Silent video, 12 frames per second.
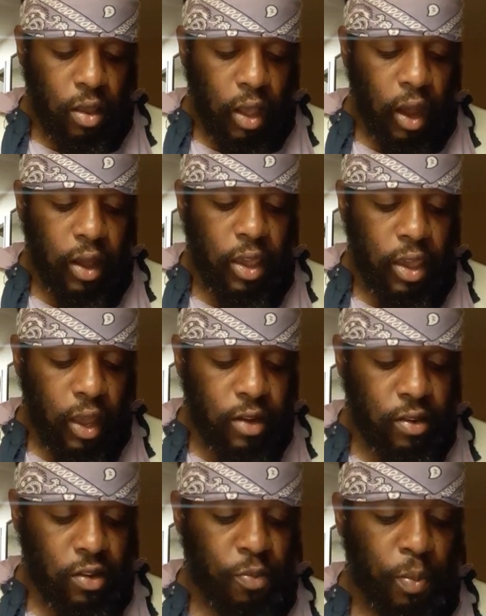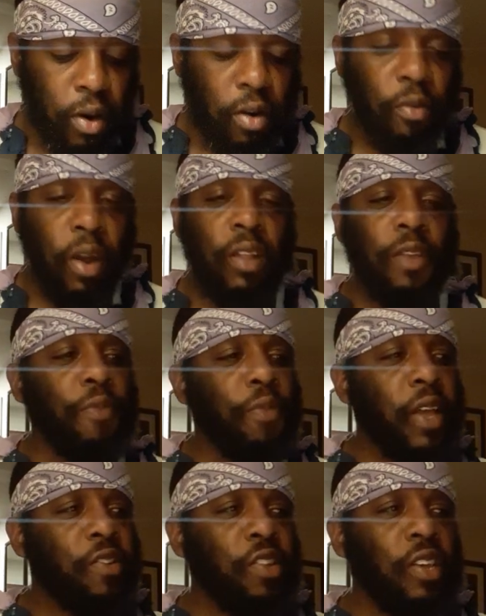against the spirit, right? The
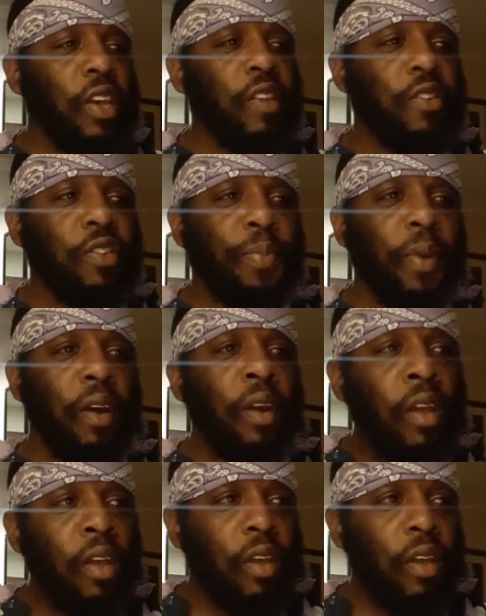flesh is against the spirit.